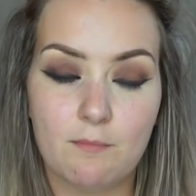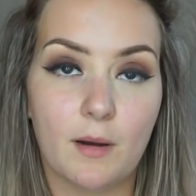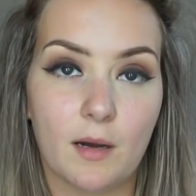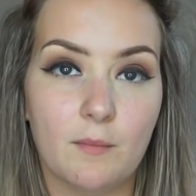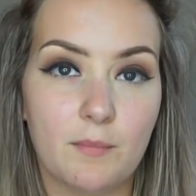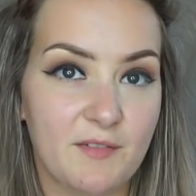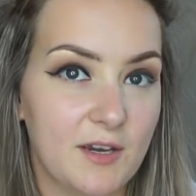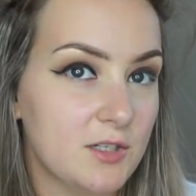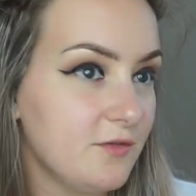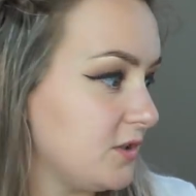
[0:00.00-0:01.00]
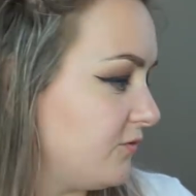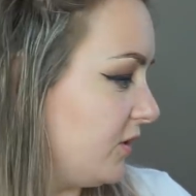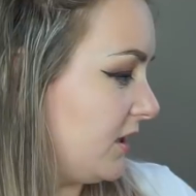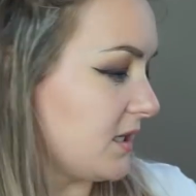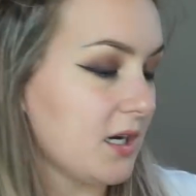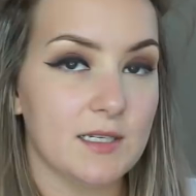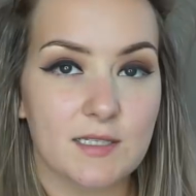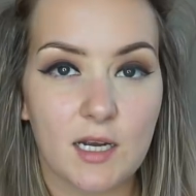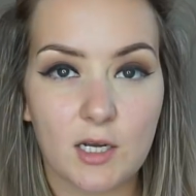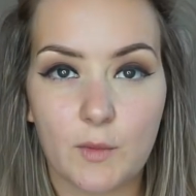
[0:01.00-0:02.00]
But Perversion, the really darkest
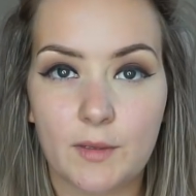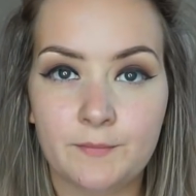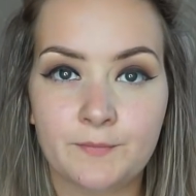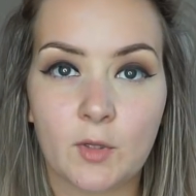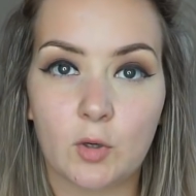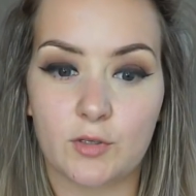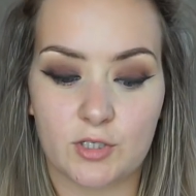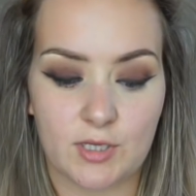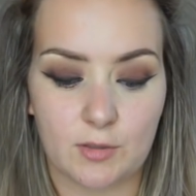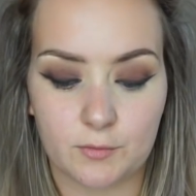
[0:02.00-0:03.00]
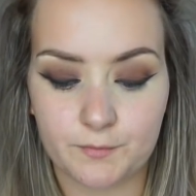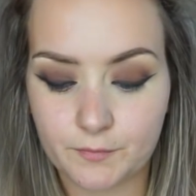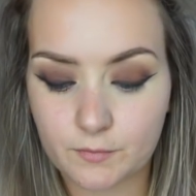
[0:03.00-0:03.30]
dark one, or there's Zero.